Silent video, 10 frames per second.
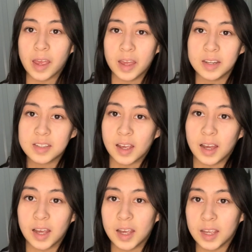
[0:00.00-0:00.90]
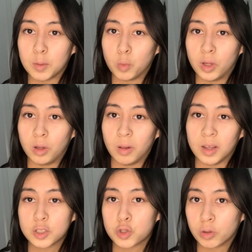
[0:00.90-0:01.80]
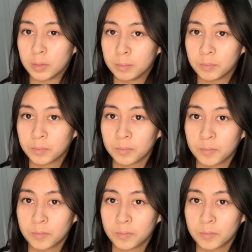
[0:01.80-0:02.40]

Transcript: and I will trim.